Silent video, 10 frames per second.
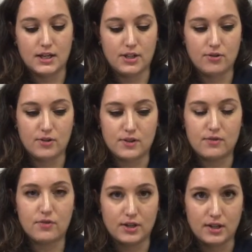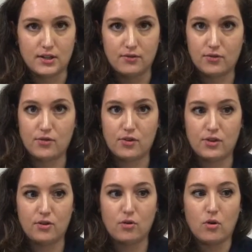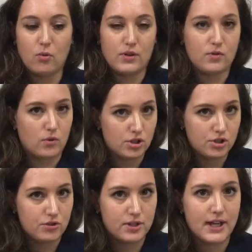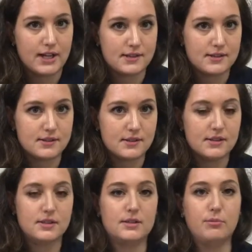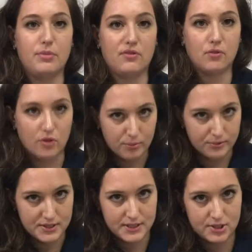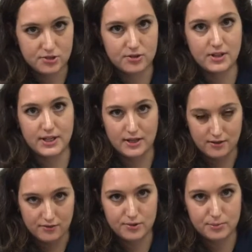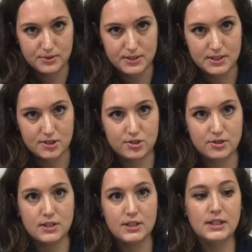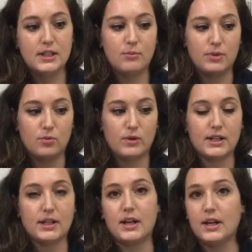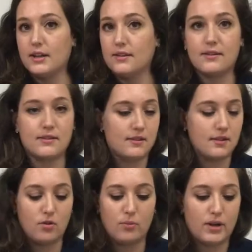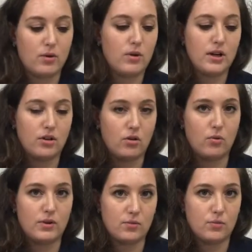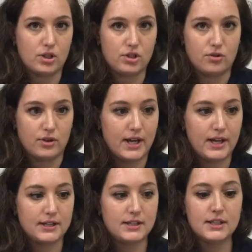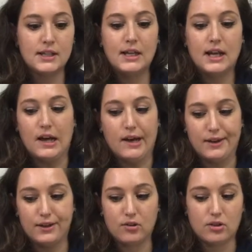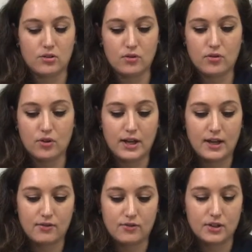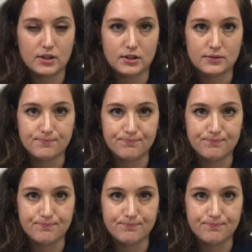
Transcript: use different gloves. You always wash your hands before procedure and after procedure. Between clients, no matter what, always wash your hand. You can also have the